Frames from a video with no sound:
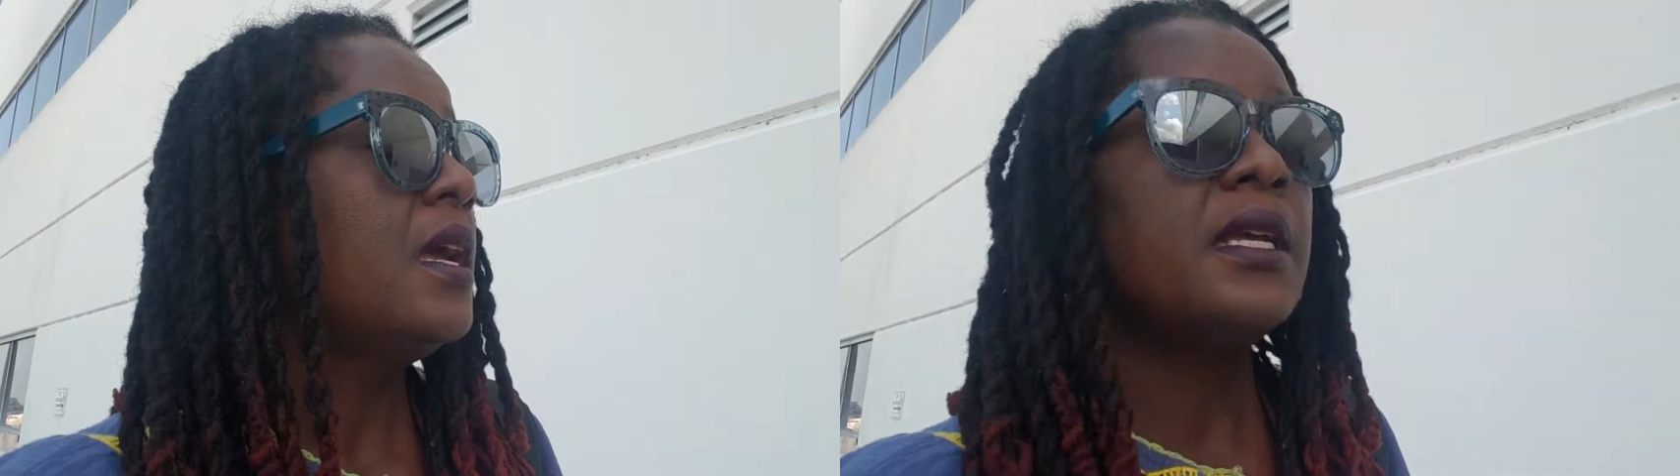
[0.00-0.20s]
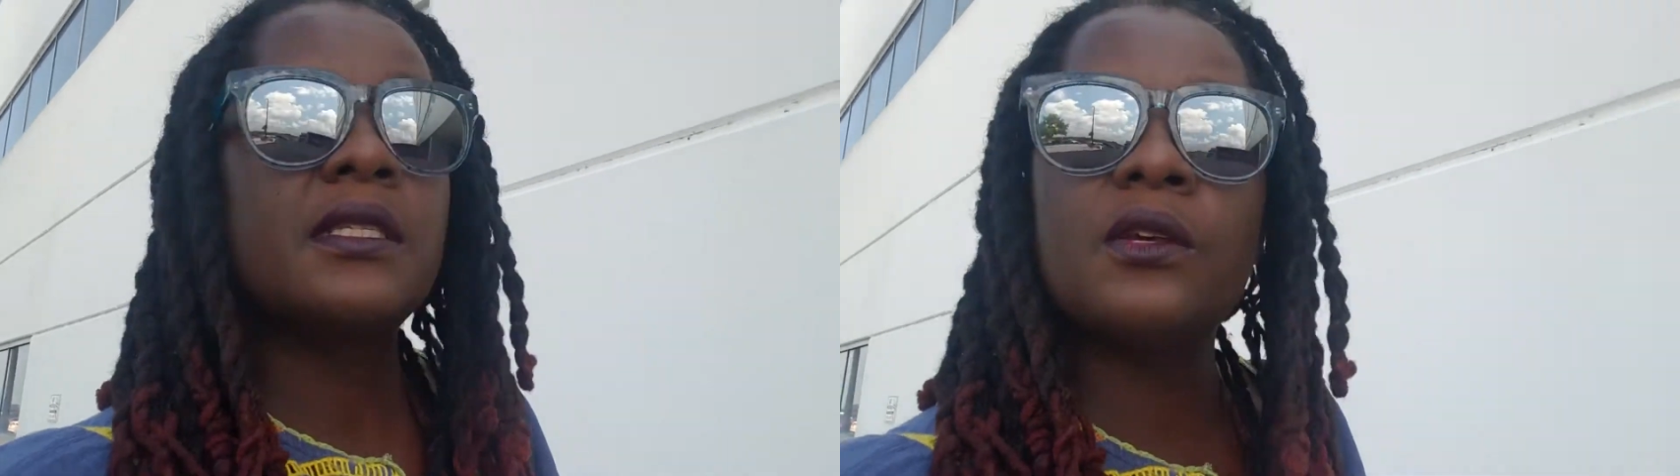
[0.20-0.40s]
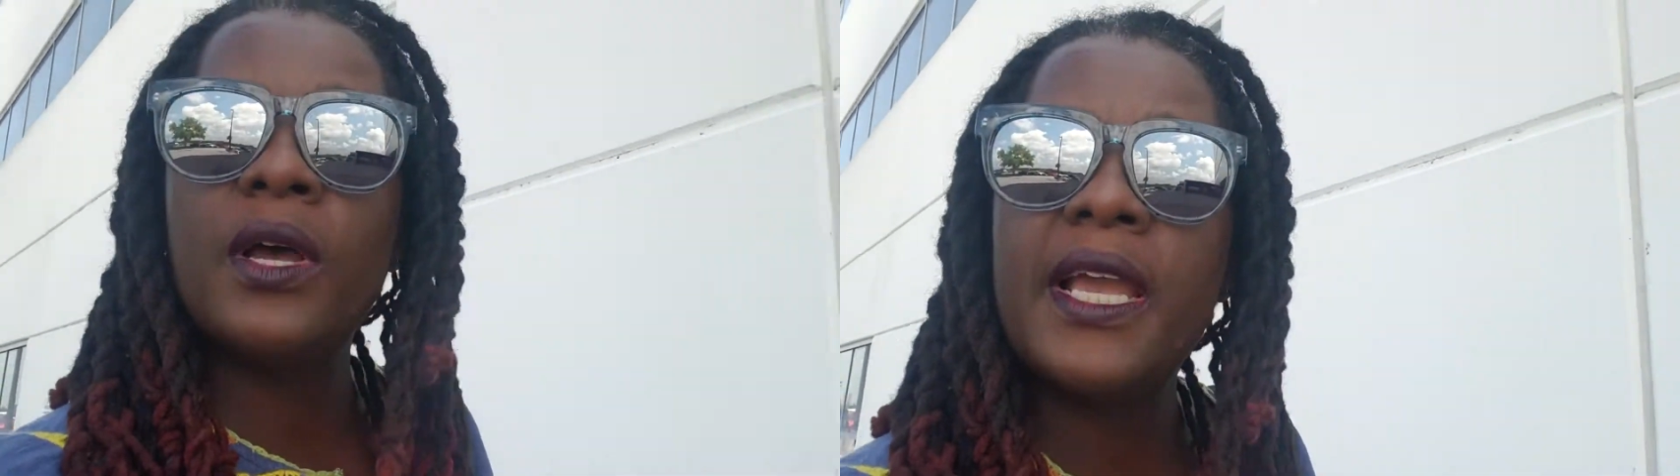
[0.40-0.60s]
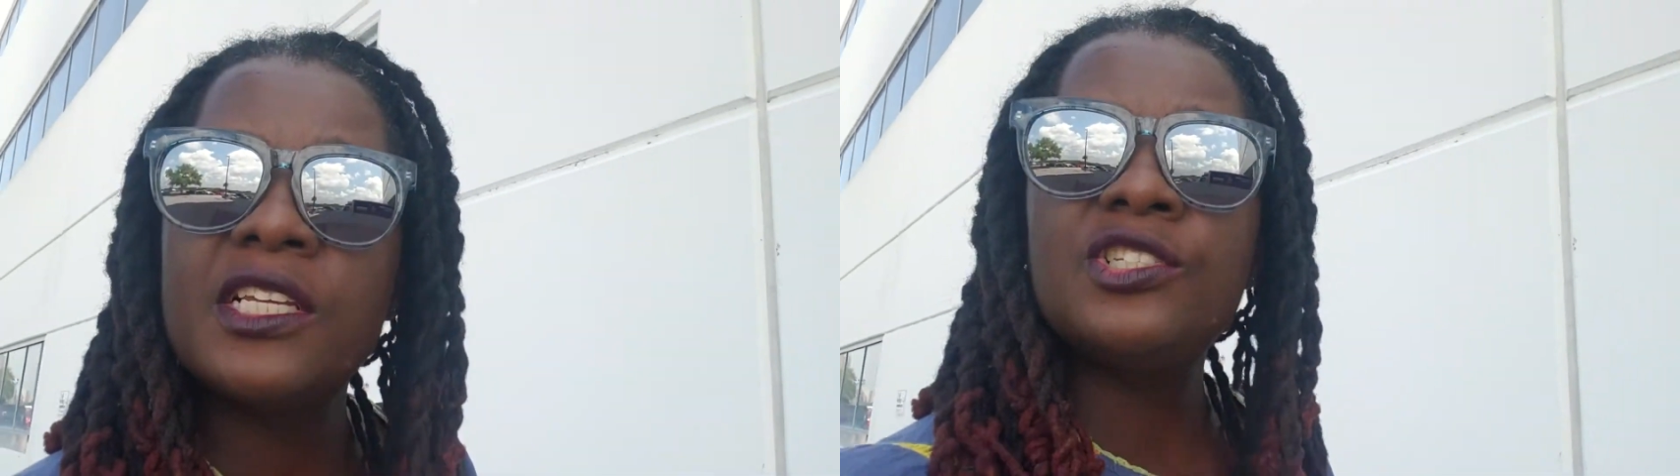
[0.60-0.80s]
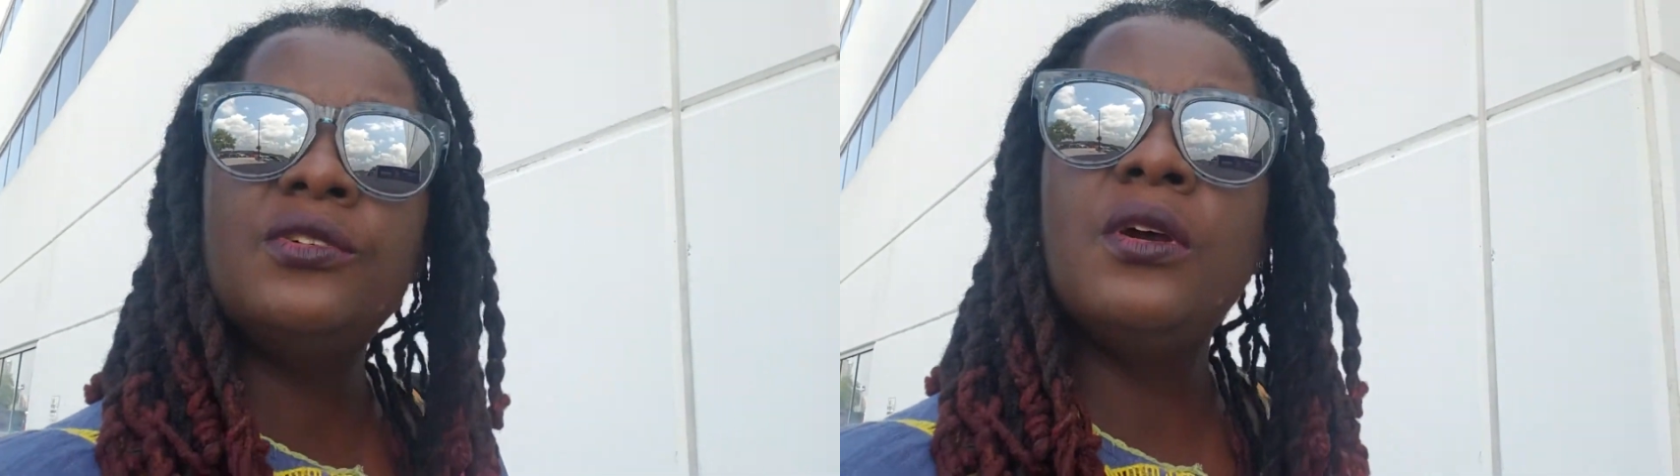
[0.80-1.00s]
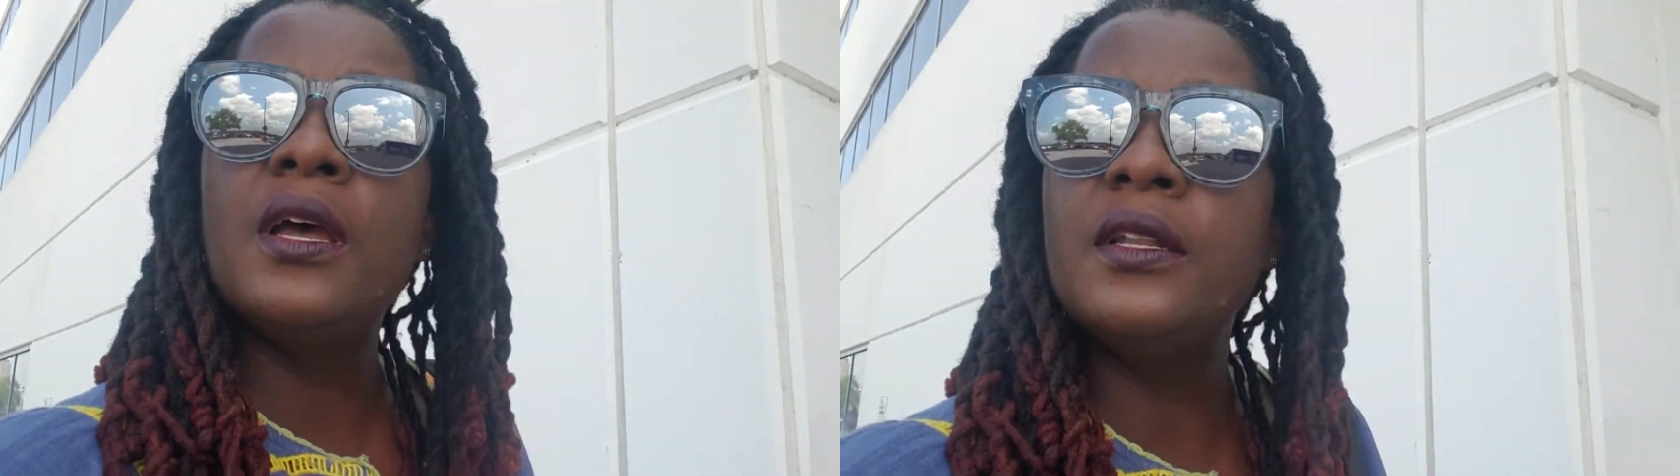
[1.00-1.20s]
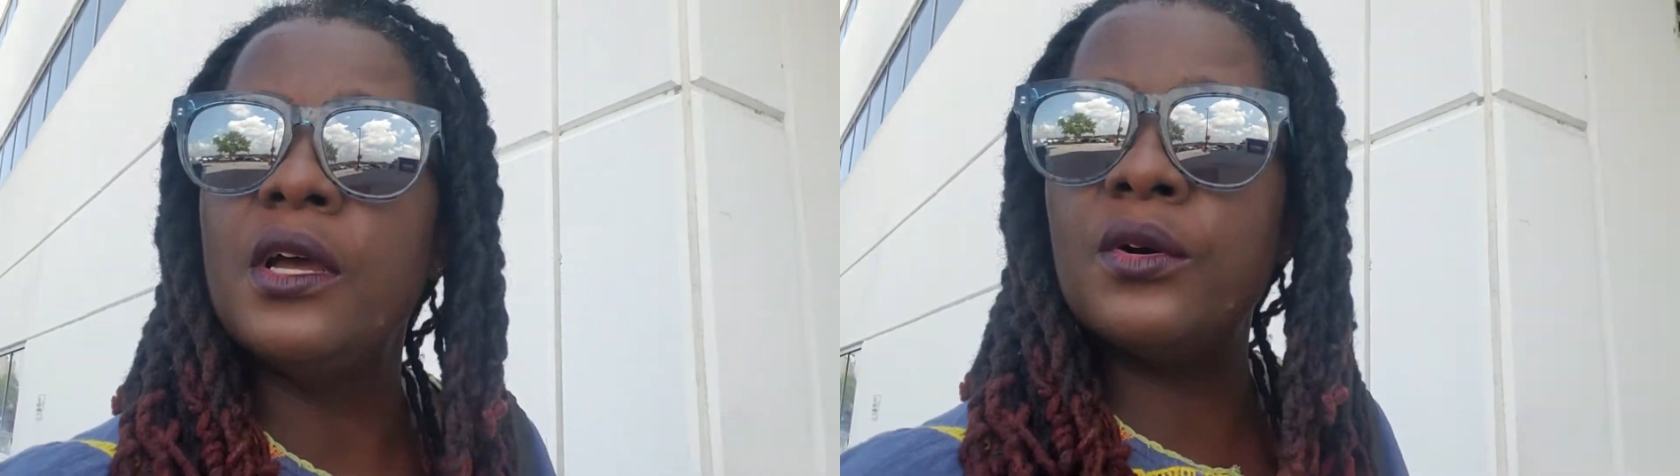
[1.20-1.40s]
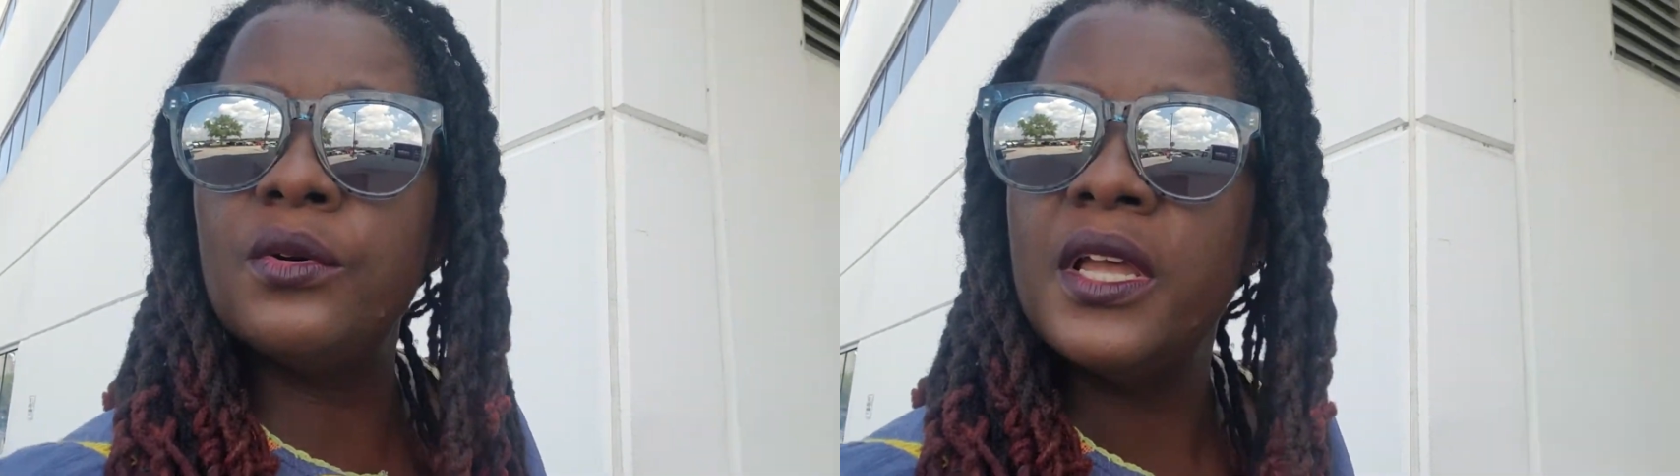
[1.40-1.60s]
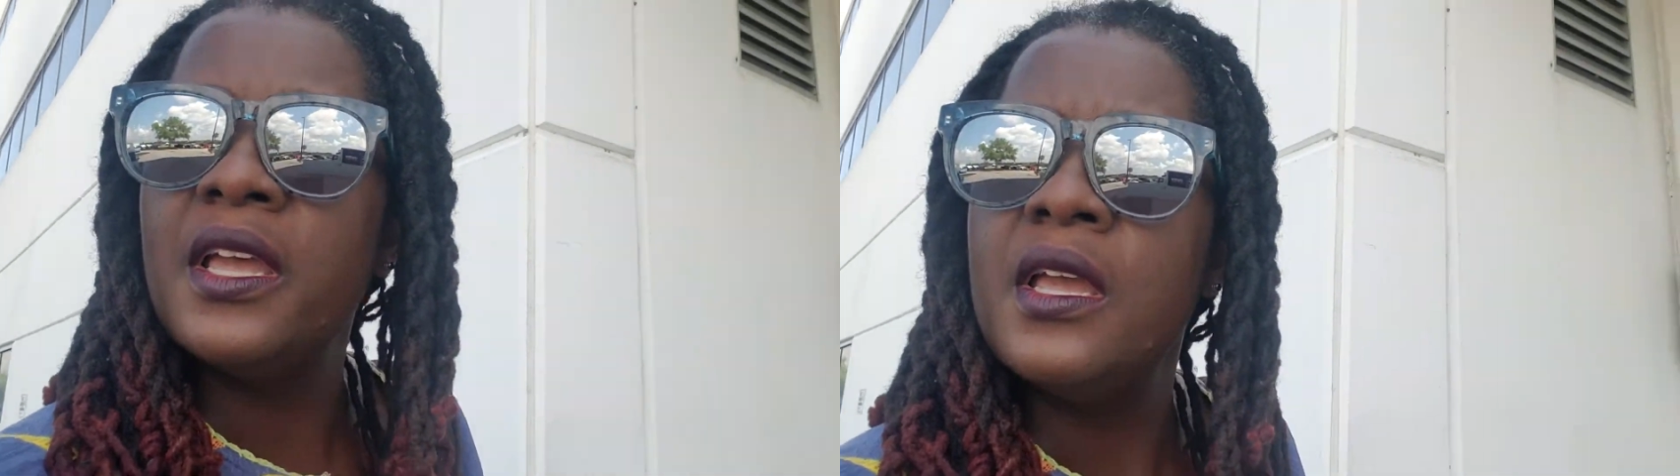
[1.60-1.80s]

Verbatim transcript: And so as you know,